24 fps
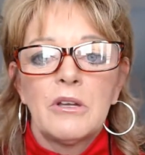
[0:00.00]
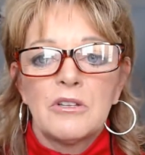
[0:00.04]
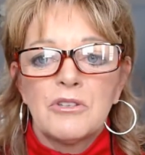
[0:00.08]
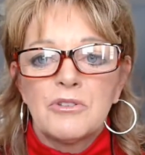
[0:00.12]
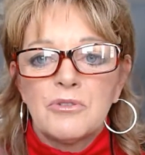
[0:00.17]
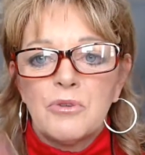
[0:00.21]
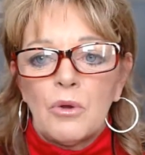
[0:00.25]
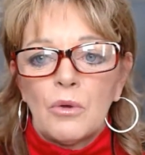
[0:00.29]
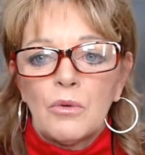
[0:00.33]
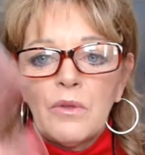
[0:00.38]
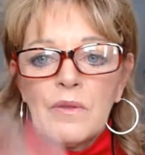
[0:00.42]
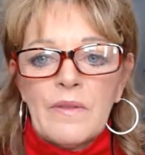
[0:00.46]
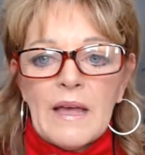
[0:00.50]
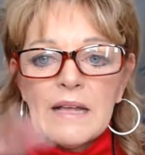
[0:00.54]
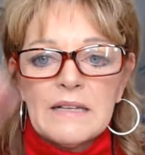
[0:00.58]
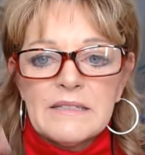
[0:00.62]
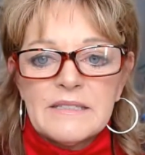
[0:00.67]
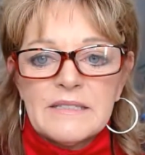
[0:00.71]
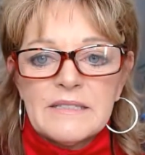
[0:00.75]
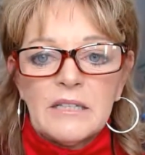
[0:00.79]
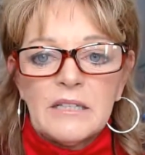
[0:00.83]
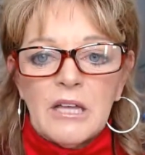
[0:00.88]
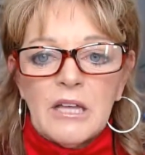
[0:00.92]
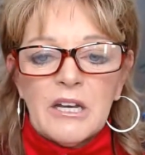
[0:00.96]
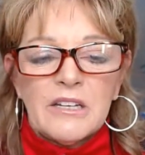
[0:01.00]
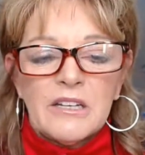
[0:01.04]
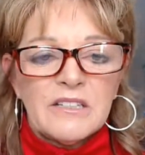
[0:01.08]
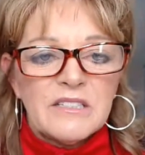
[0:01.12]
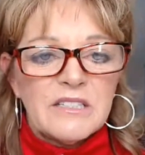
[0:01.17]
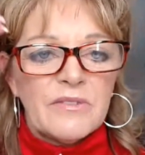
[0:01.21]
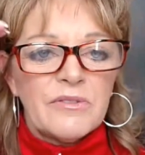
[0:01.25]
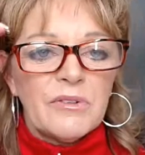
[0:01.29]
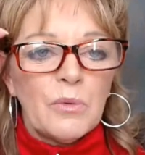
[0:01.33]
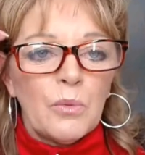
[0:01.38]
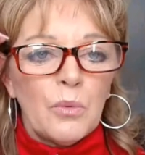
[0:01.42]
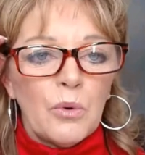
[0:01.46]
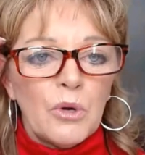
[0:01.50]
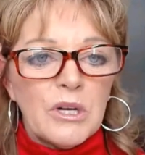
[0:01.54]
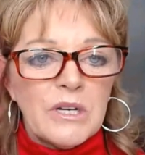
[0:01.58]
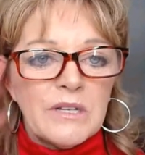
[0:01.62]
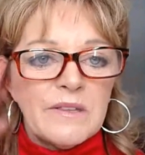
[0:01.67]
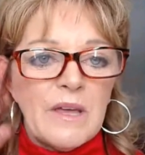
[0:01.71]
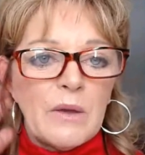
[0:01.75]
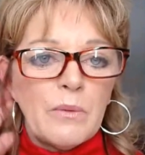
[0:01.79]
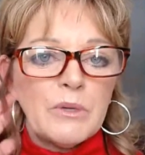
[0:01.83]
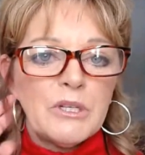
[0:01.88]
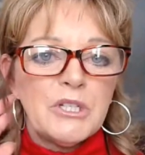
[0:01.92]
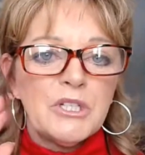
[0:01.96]
scroll through that, see a lot of different
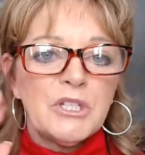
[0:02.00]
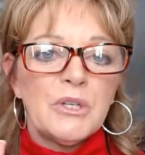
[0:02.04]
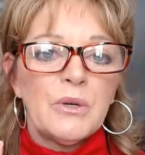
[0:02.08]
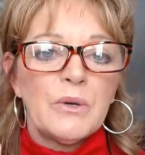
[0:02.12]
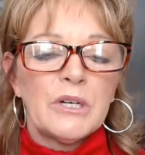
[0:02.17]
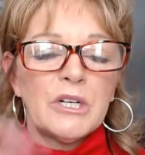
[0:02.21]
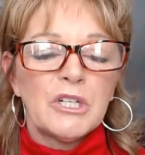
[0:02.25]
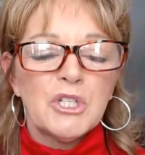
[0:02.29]
work that we do.